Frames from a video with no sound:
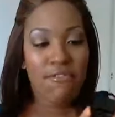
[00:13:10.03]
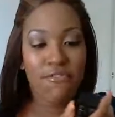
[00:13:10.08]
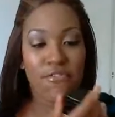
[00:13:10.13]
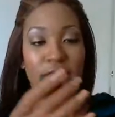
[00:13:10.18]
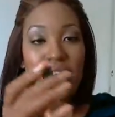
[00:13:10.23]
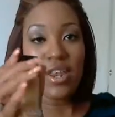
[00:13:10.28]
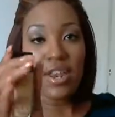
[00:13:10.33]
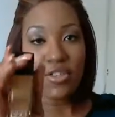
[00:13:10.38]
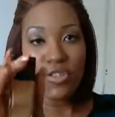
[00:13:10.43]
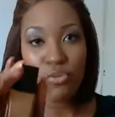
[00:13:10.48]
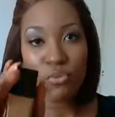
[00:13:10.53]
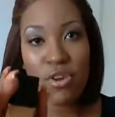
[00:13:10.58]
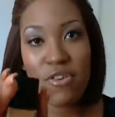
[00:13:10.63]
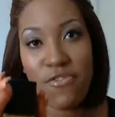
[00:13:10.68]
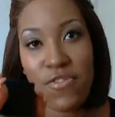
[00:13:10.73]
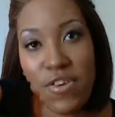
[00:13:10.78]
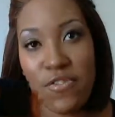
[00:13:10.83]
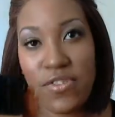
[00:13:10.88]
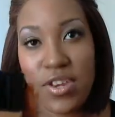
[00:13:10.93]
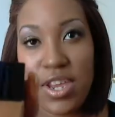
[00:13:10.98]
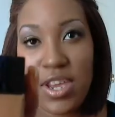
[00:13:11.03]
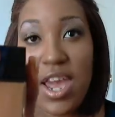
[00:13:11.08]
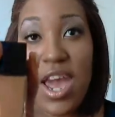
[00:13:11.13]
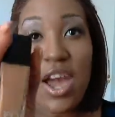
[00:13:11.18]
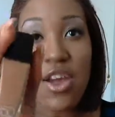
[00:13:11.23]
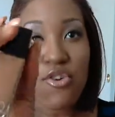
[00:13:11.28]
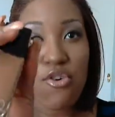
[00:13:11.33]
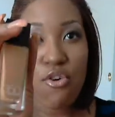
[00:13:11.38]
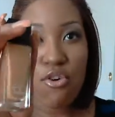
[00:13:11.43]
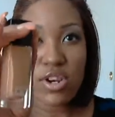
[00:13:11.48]
Fit and 350.
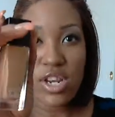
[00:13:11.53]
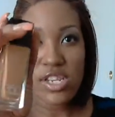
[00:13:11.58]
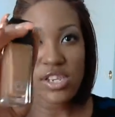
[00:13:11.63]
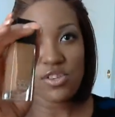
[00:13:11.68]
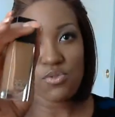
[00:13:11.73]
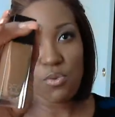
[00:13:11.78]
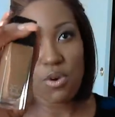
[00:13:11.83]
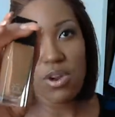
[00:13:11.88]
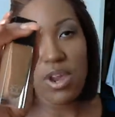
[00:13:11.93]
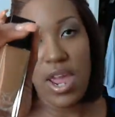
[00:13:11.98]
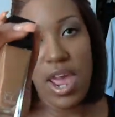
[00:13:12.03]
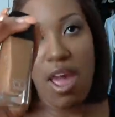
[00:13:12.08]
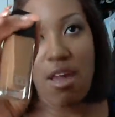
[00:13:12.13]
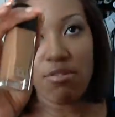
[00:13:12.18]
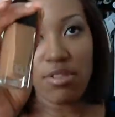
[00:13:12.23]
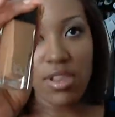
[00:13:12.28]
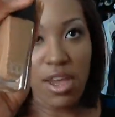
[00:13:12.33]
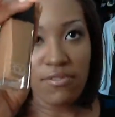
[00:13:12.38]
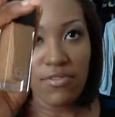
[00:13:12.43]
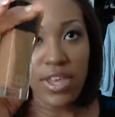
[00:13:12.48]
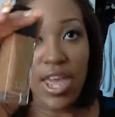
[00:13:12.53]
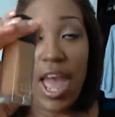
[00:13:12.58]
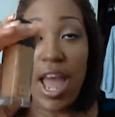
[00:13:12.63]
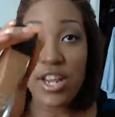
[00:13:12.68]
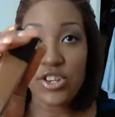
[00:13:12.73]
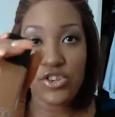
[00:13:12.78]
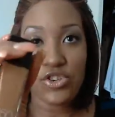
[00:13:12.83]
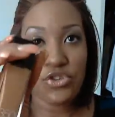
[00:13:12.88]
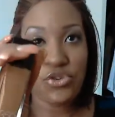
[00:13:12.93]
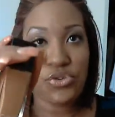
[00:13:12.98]
Yo, this is working out lovely.
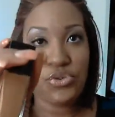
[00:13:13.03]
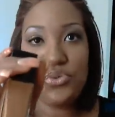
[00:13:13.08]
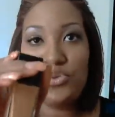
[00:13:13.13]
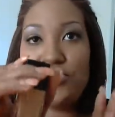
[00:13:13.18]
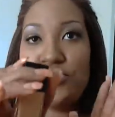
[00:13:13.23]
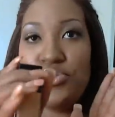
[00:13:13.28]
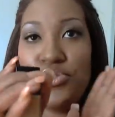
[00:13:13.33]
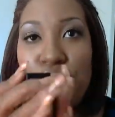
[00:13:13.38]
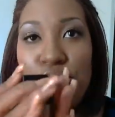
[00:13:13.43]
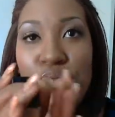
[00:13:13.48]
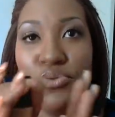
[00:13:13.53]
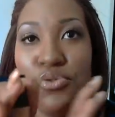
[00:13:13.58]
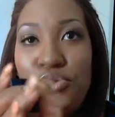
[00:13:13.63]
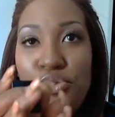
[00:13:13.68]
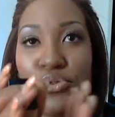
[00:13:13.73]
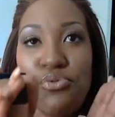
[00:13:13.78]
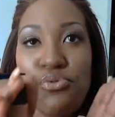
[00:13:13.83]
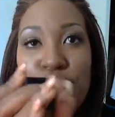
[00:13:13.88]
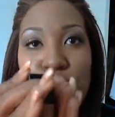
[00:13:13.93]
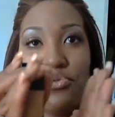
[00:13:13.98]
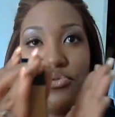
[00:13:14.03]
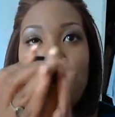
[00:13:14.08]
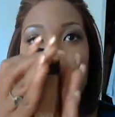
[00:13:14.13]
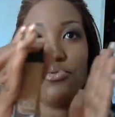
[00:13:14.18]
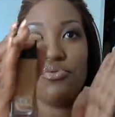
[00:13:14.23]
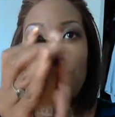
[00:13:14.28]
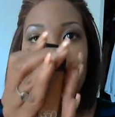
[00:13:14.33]
I do, do, do, do, do,